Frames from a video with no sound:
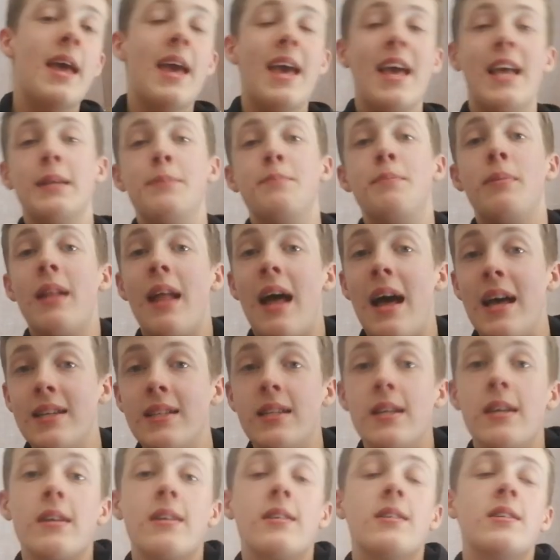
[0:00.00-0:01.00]
is
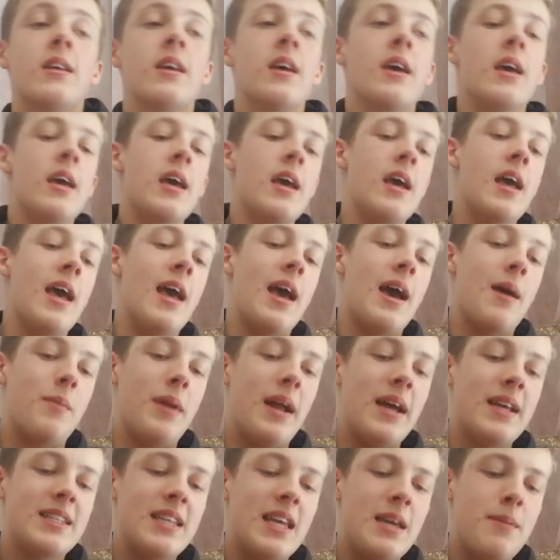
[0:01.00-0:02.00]
plastics. And
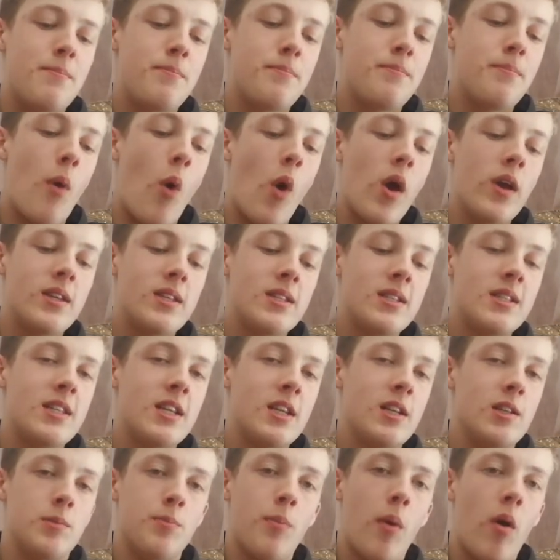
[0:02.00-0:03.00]
when I say poison
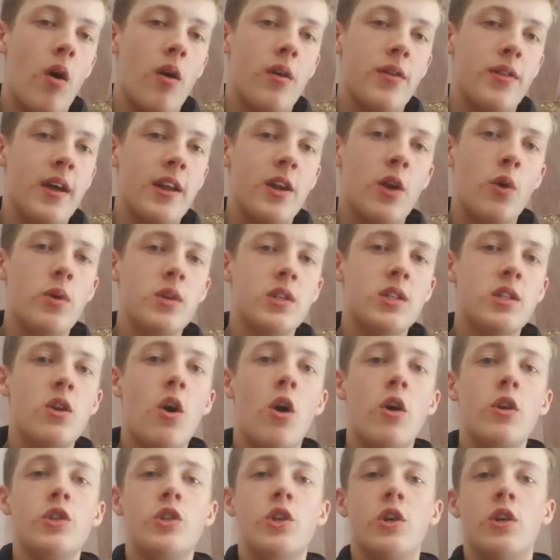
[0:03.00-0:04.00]
since birth, I know it's
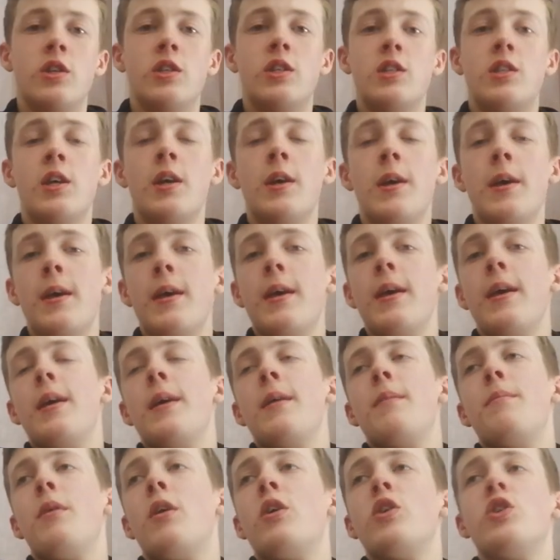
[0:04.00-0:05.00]
not just
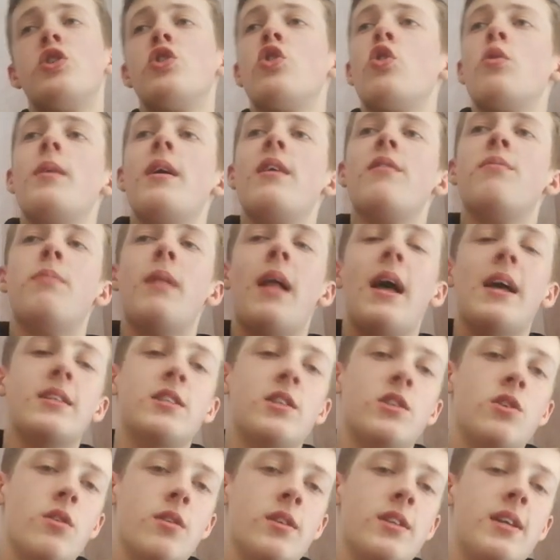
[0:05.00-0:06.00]
because sure we have
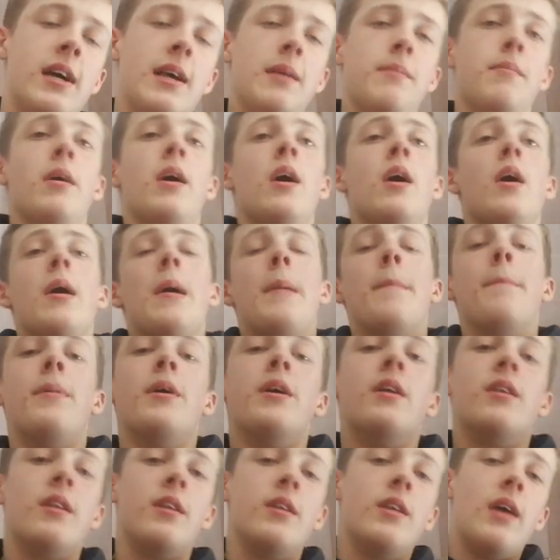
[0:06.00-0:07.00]
plastics all the time,
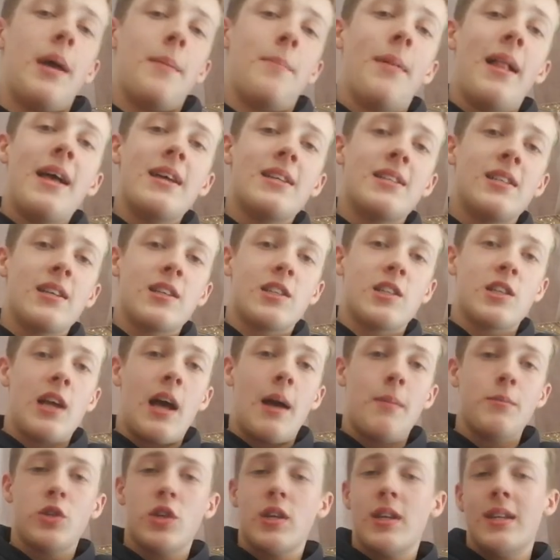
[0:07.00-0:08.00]
but and plastics,
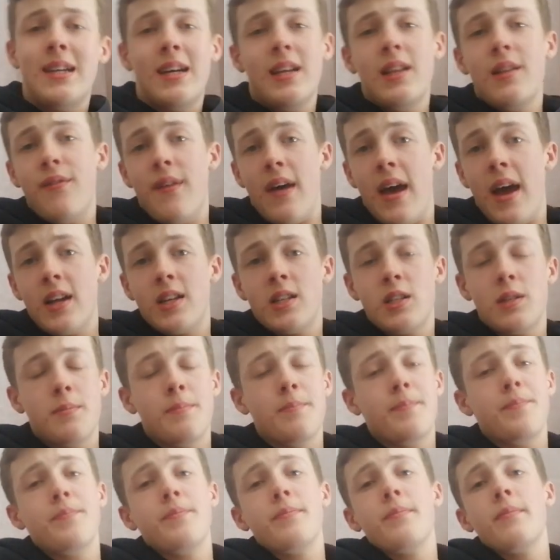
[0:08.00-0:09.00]
I'm just going to tell you the facts.
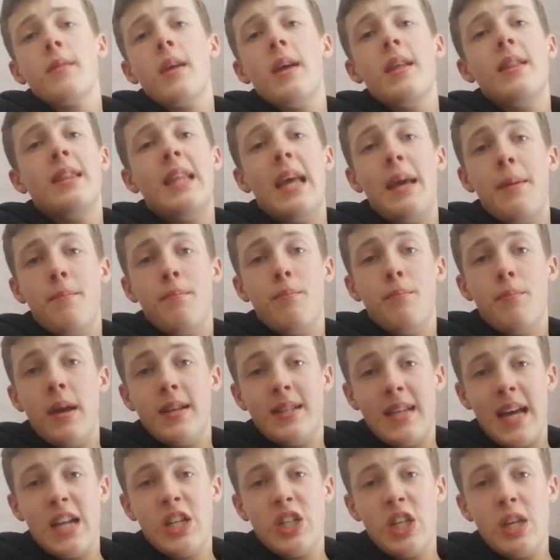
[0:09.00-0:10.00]
They
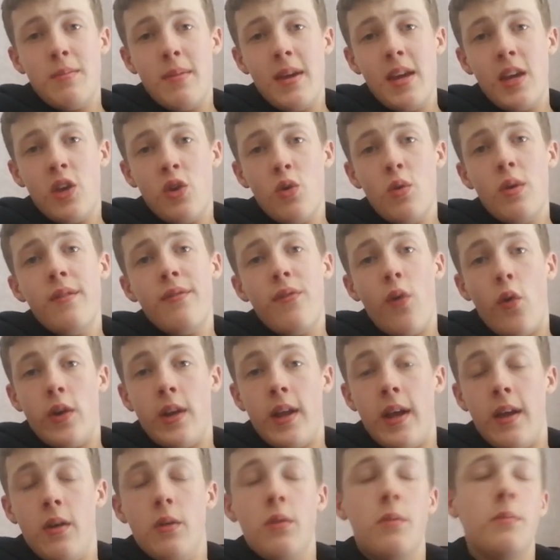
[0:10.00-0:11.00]
essentially make you
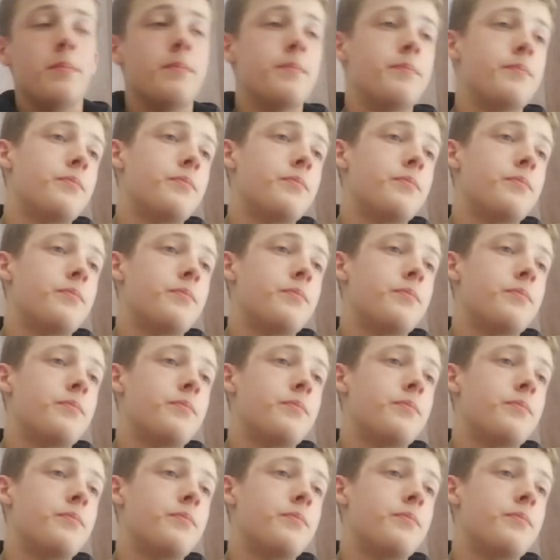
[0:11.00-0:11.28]
infertile,